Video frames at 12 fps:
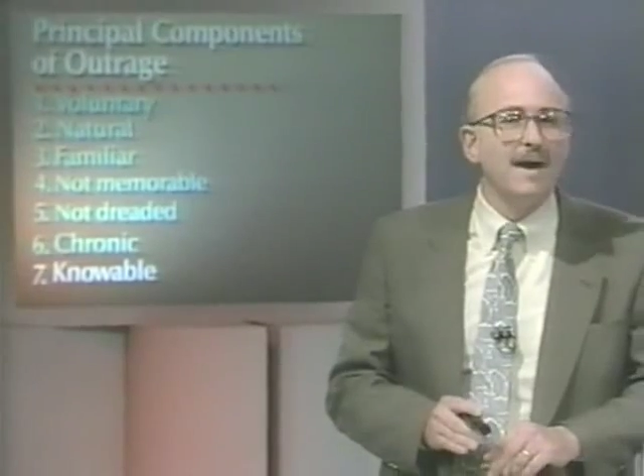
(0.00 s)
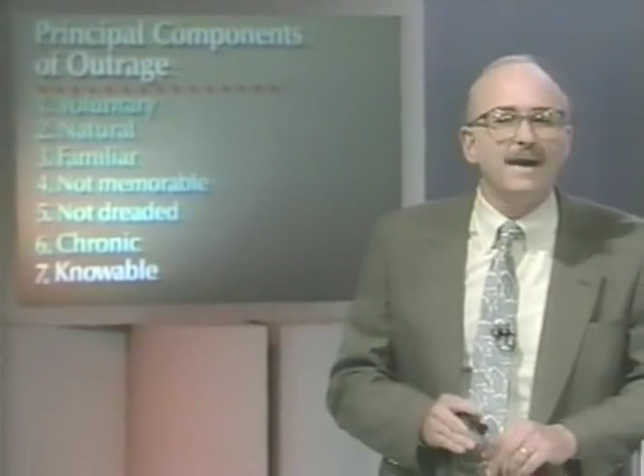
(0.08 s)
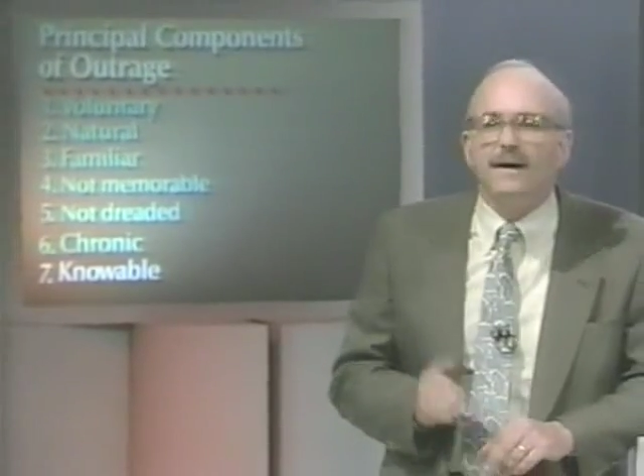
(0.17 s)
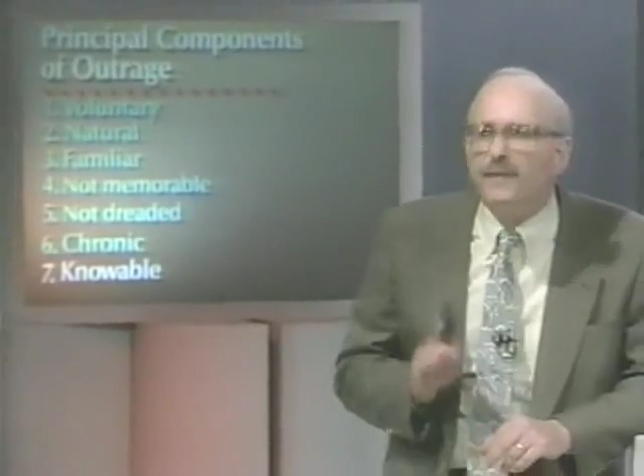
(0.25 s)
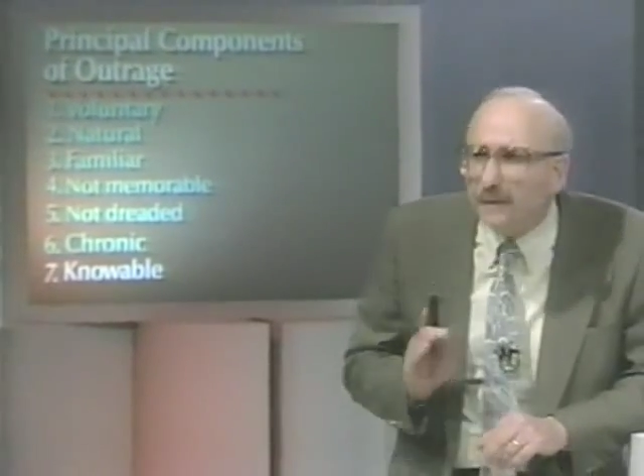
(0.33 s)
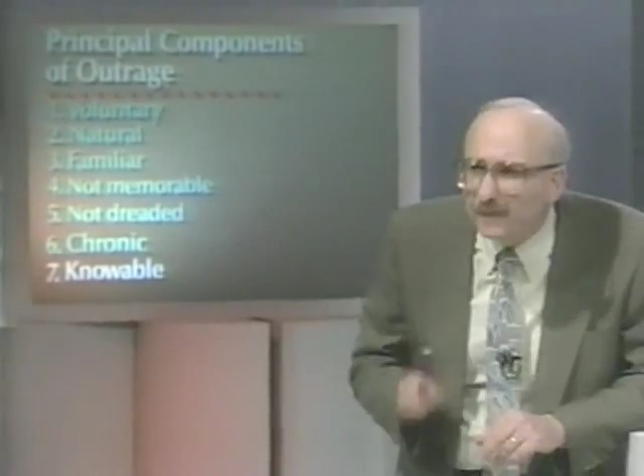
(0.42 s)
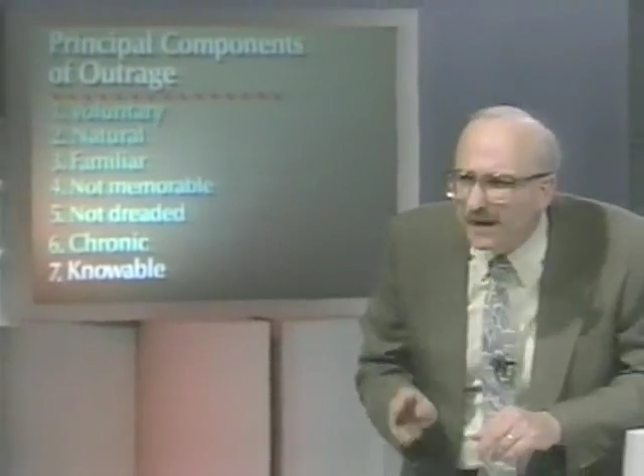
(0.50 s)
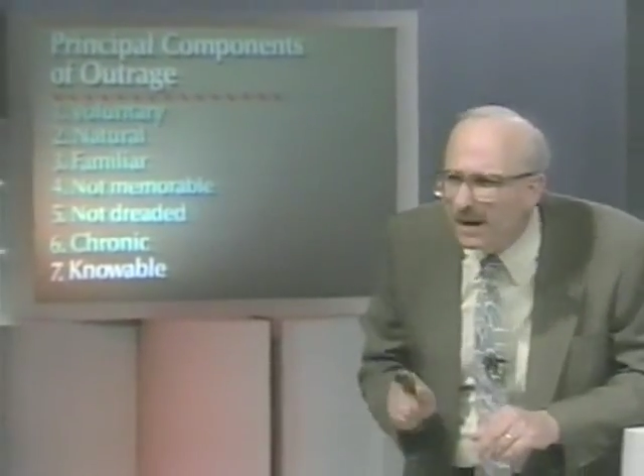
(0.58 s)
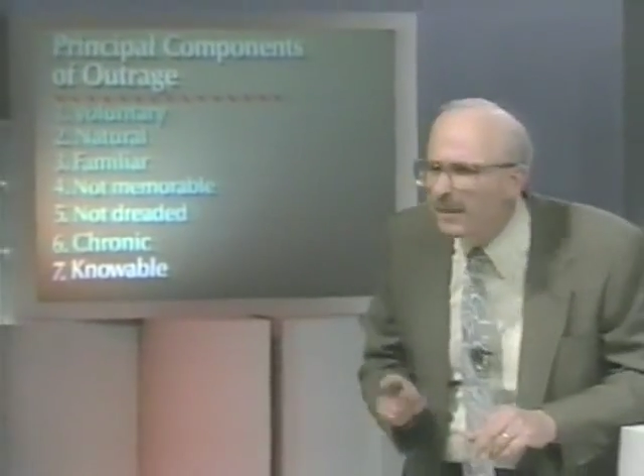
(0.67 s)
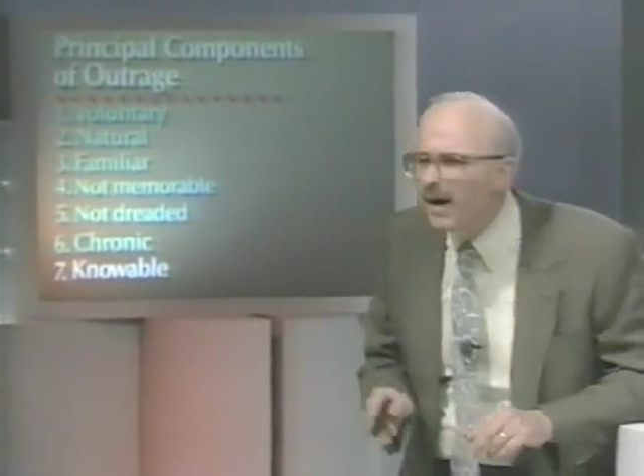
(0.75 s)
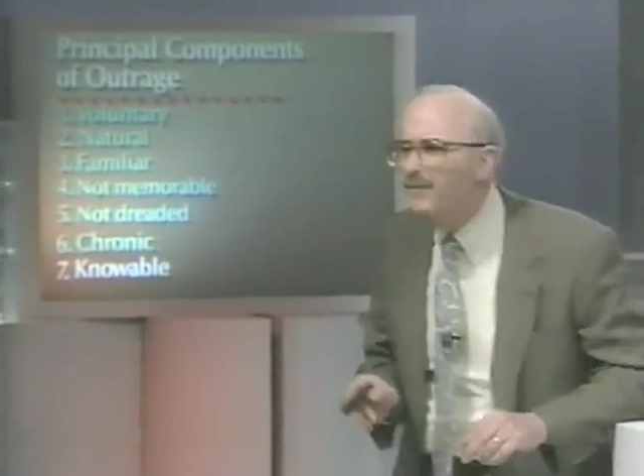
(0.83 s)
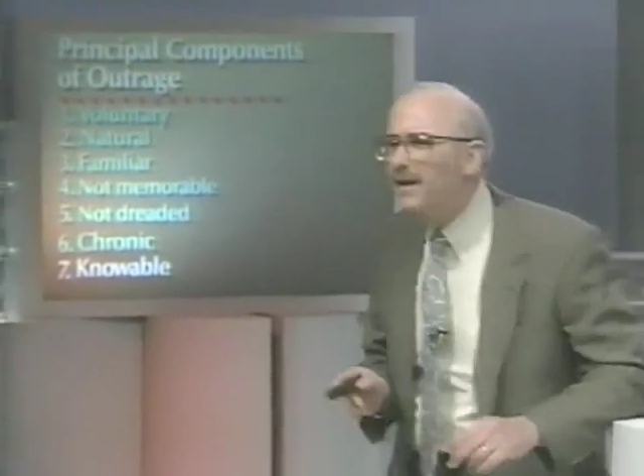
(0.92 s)
Now, if you think
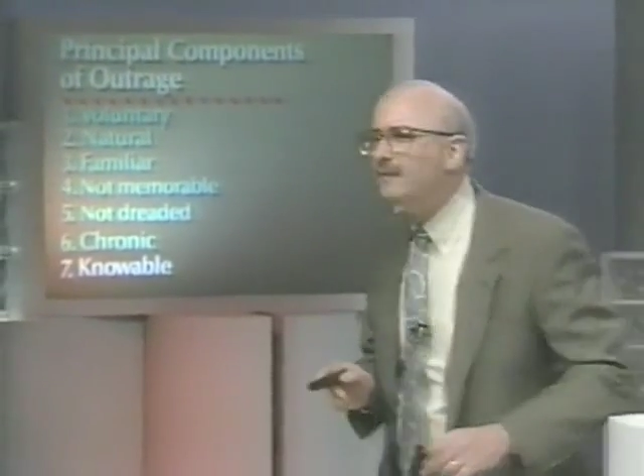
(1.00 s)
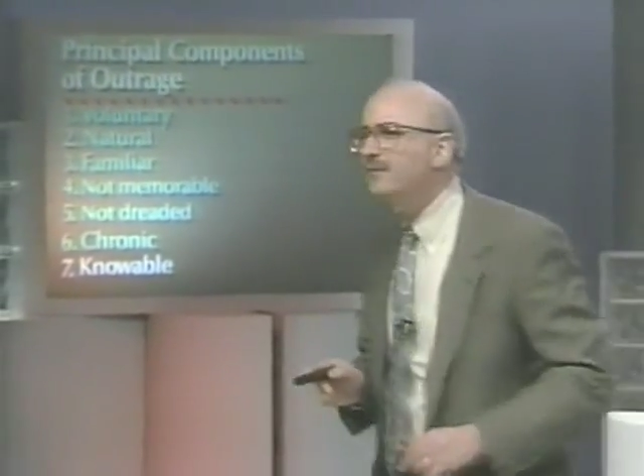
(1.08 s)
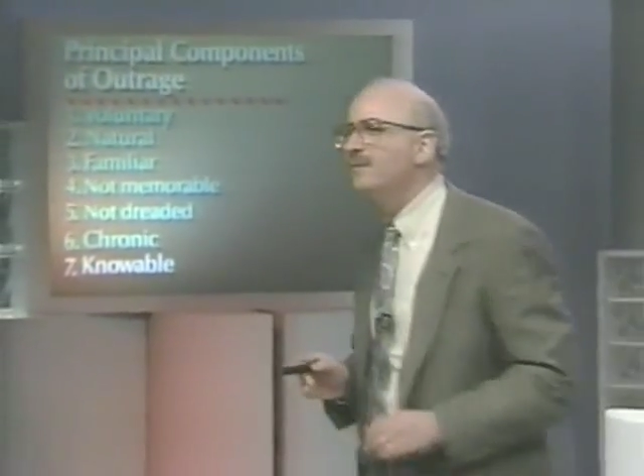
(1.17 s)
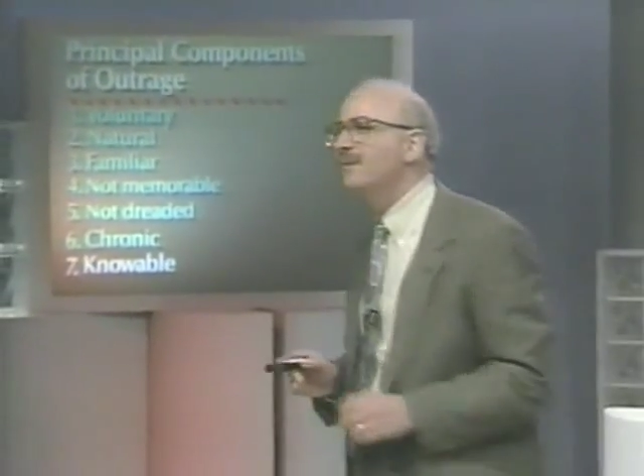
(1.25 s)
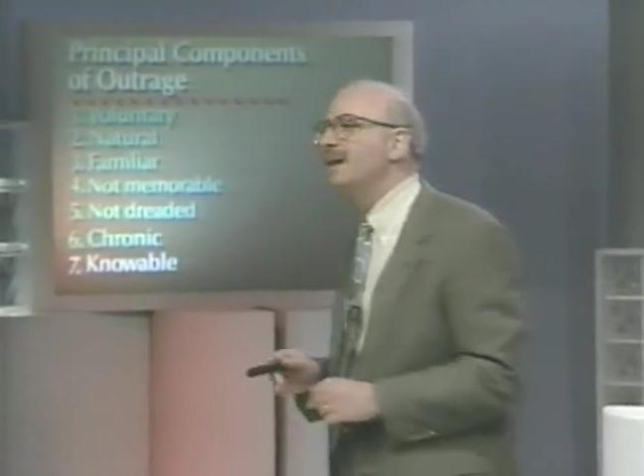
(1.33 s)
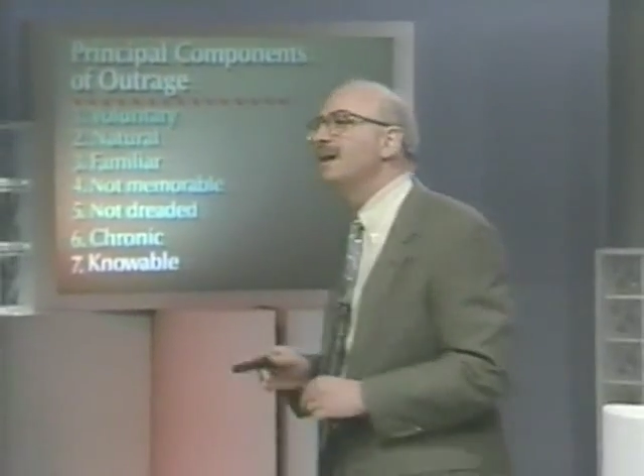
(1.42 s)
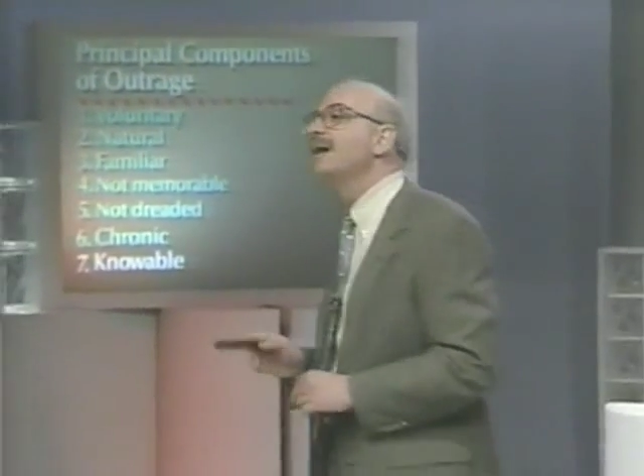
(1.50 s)
about that for a minute,